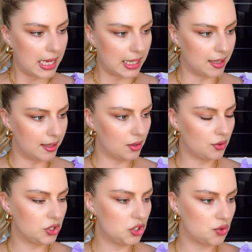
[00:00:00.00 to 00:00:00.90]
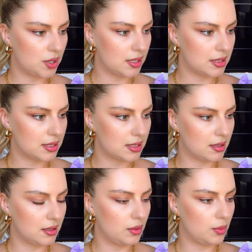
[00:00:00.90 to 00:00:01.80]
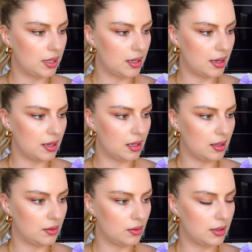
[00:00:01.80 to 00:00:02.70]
click on the dress uh, where I